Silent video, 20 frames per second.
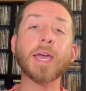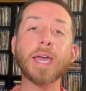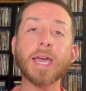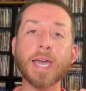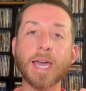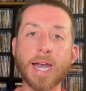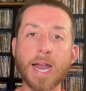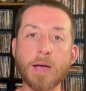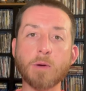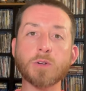
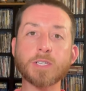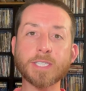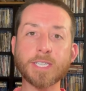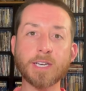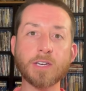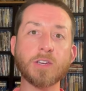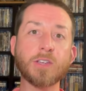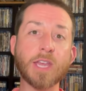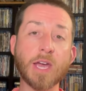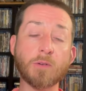And I will
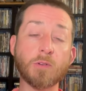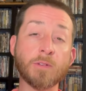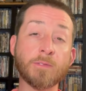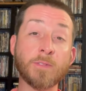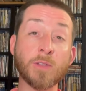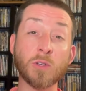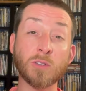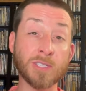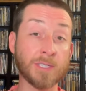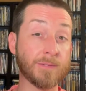tell you, that
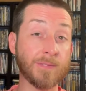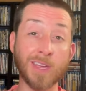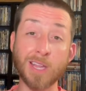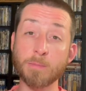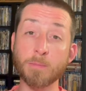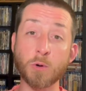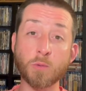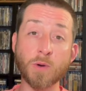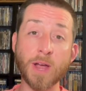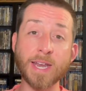review is
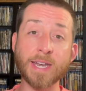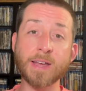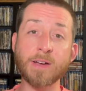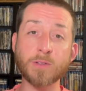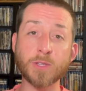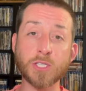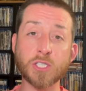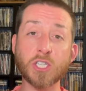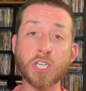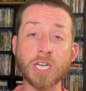available right now
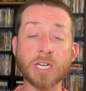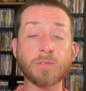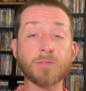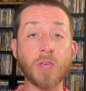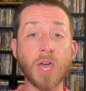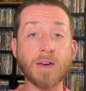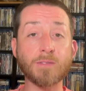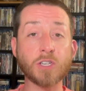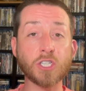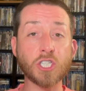on this channel if
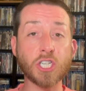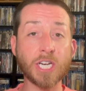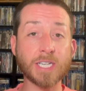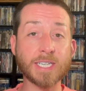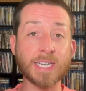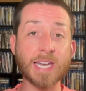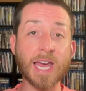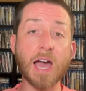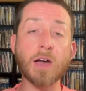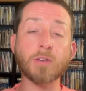you haven't
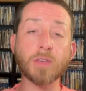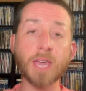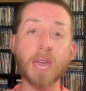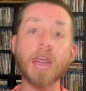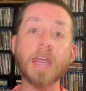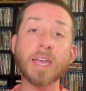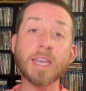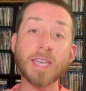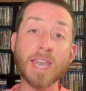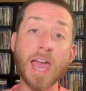checked it out
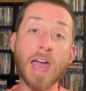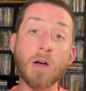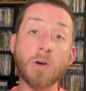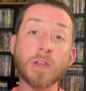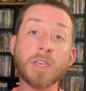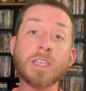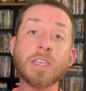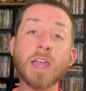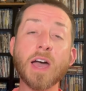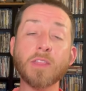yet.
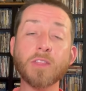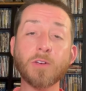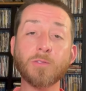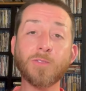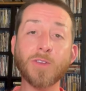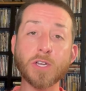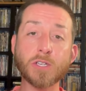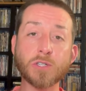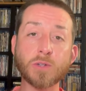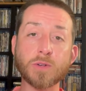Now, another
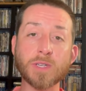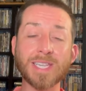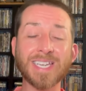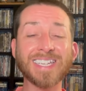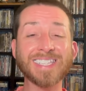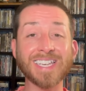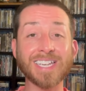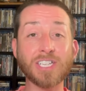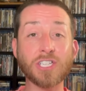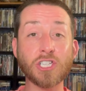future
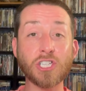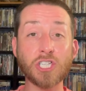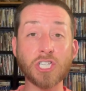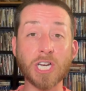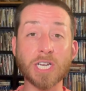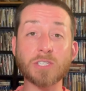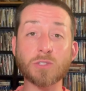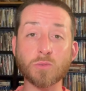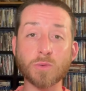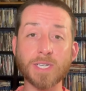release I
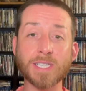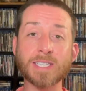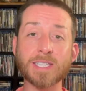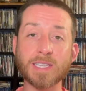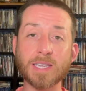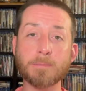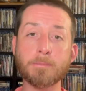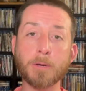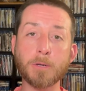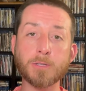just
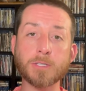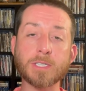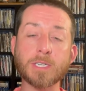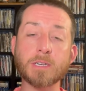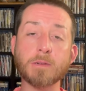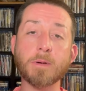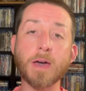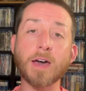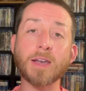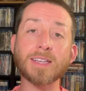recently
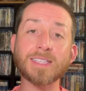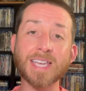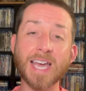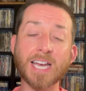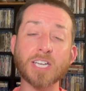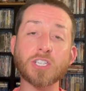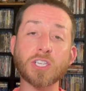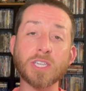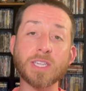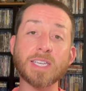posted about is
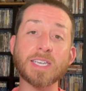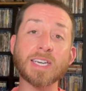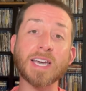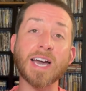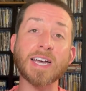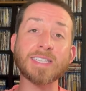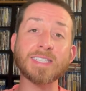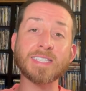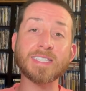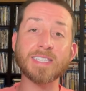actually the
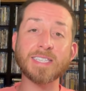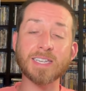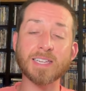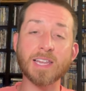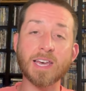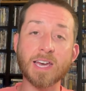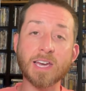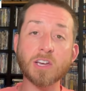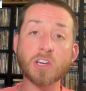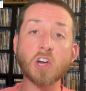
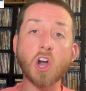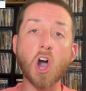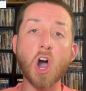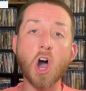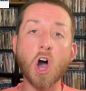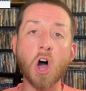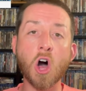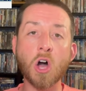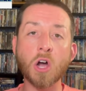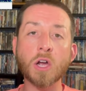Godzilla
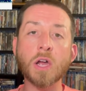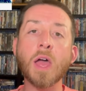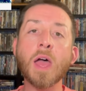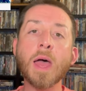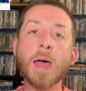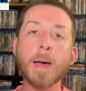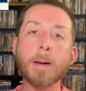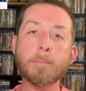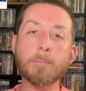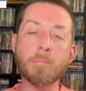Kong
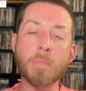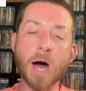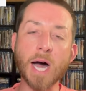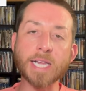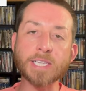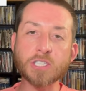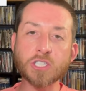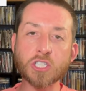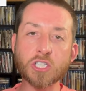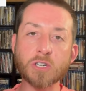
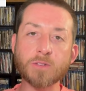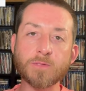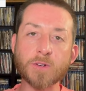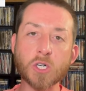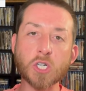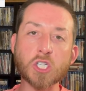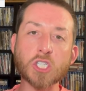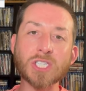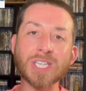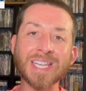
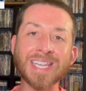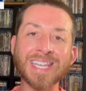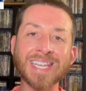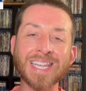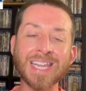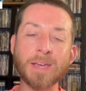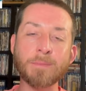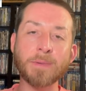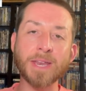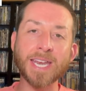MonsterVerse
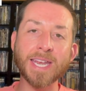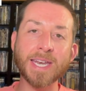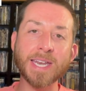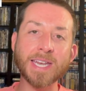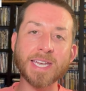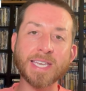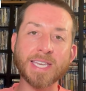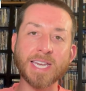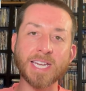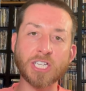Limited
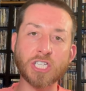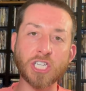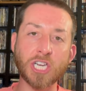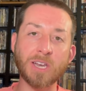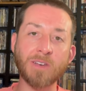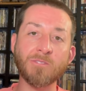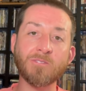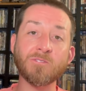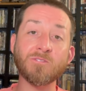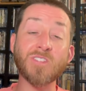
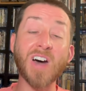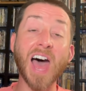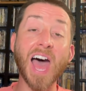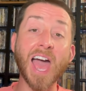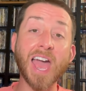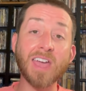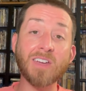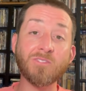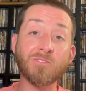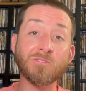Edition
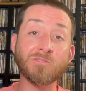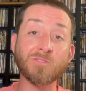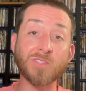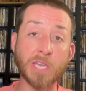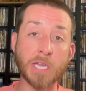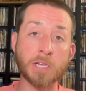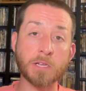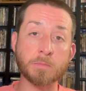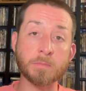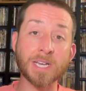
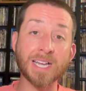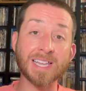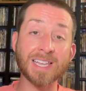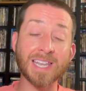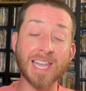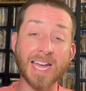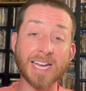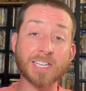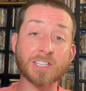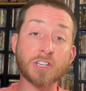5-film
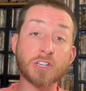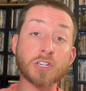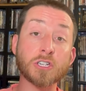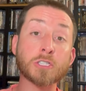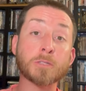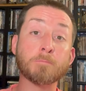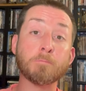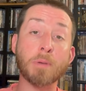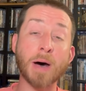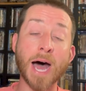
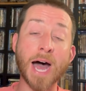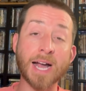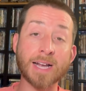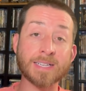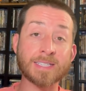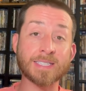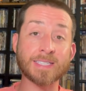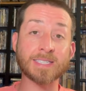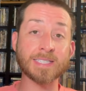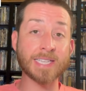collector's
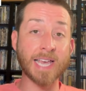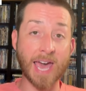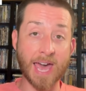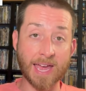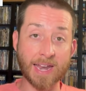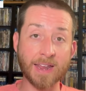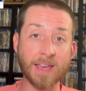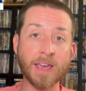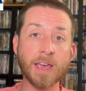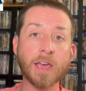box set.